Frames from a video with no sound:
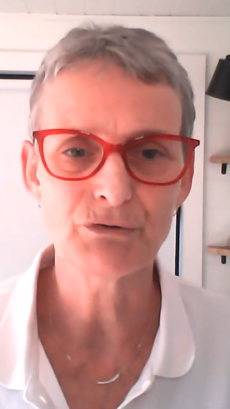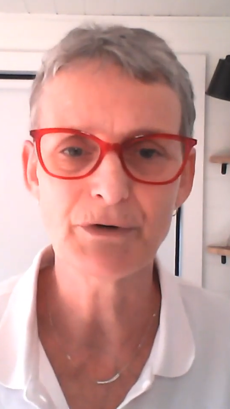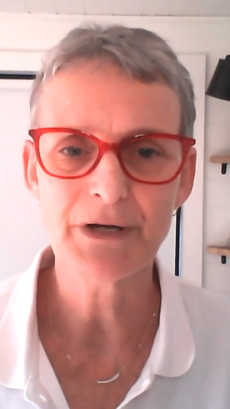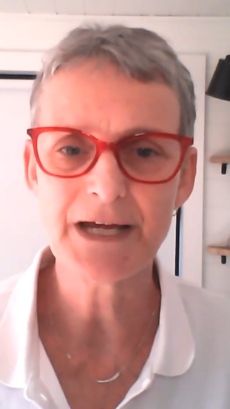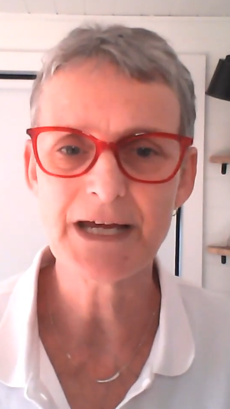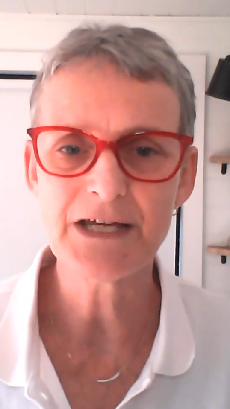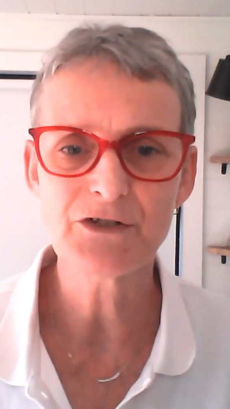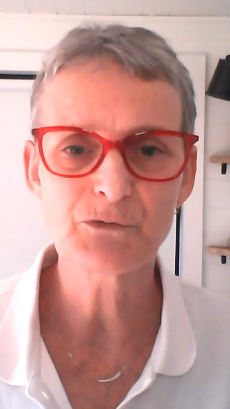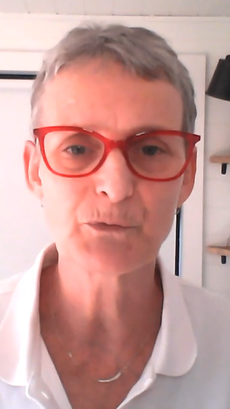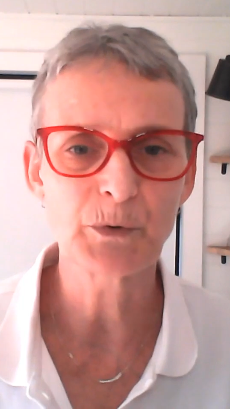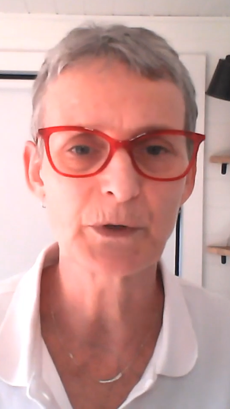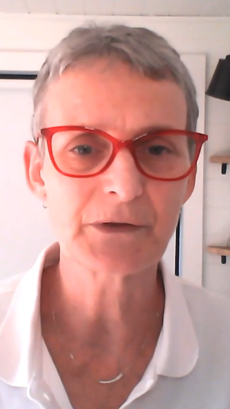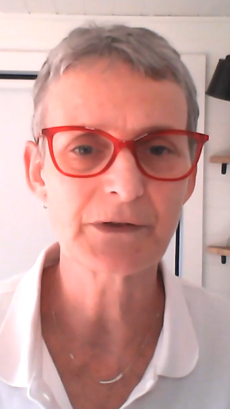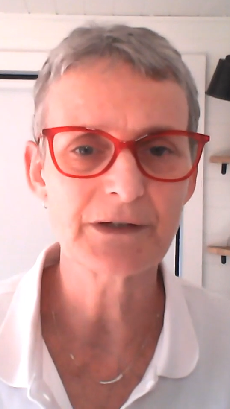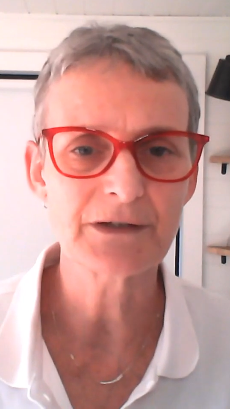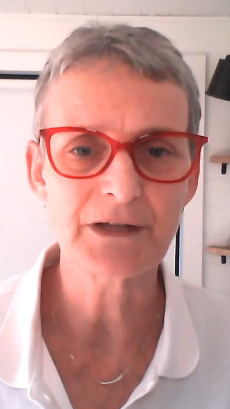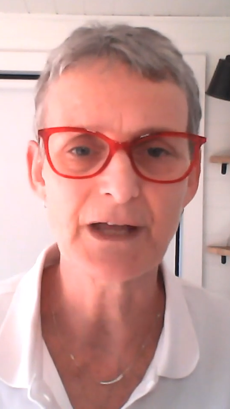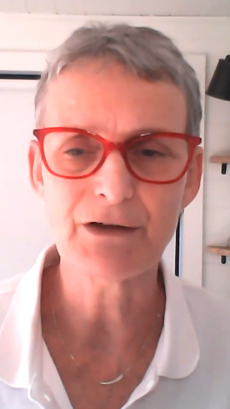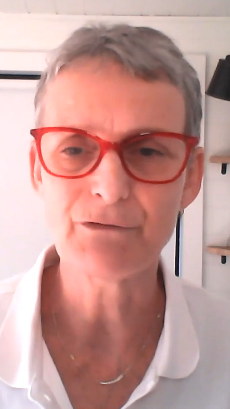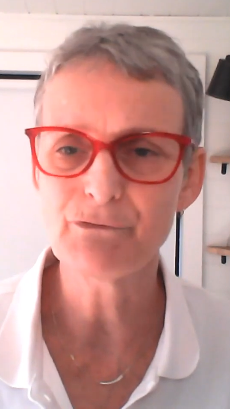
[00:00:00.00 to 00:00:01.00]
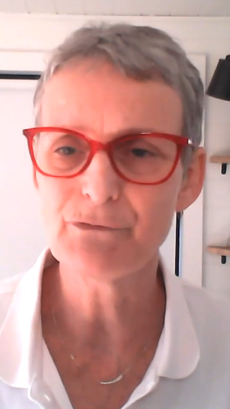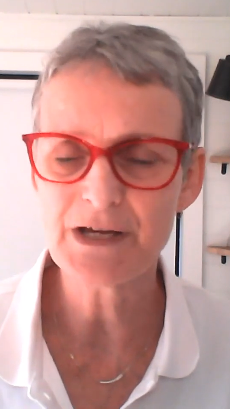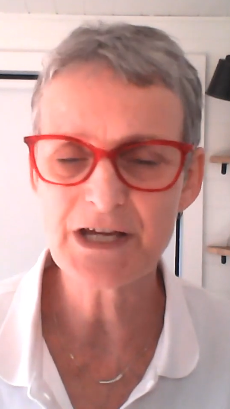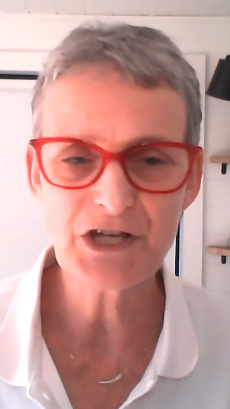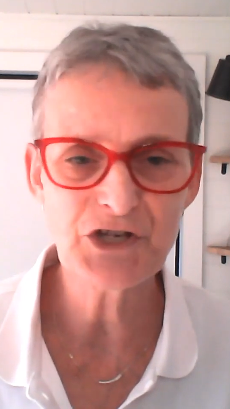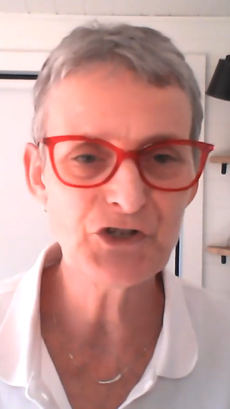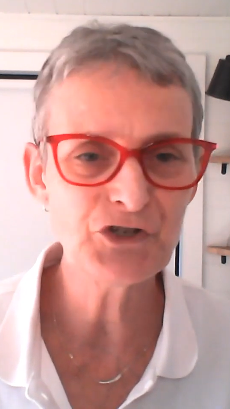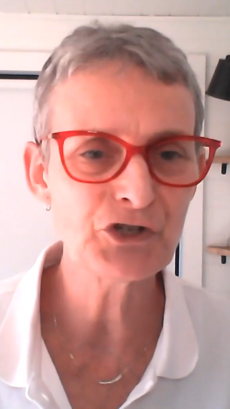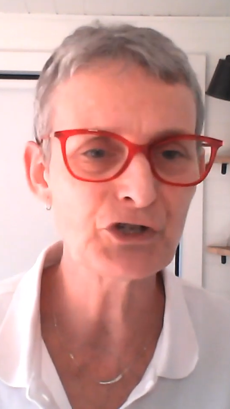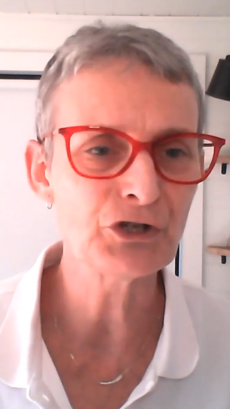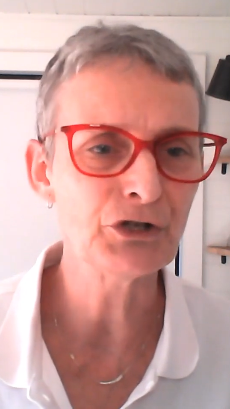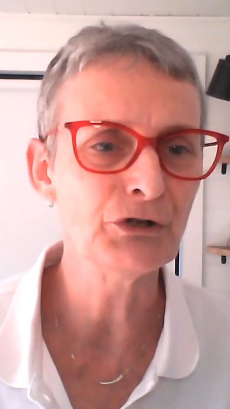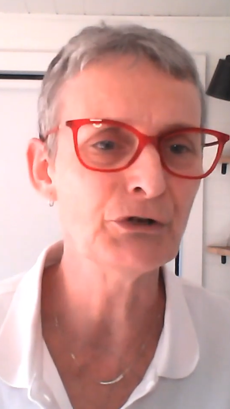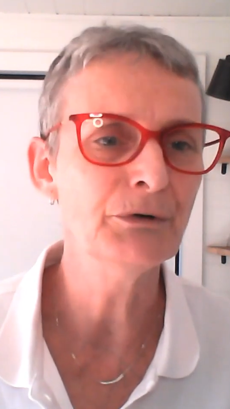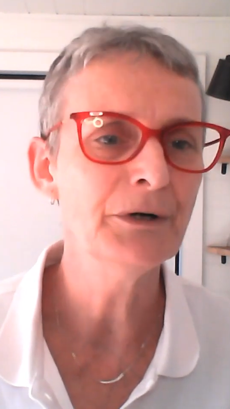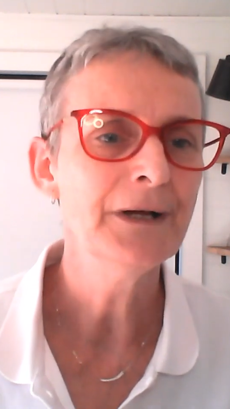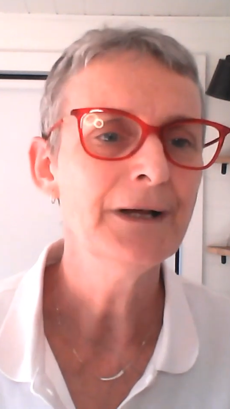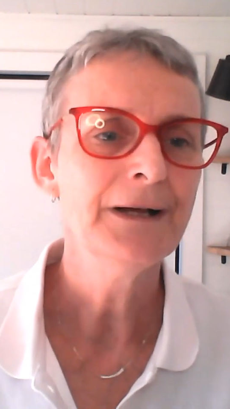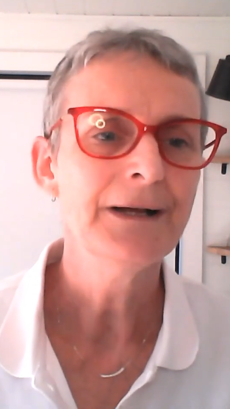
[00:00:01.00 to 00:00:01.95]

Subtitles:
eat what they feed you,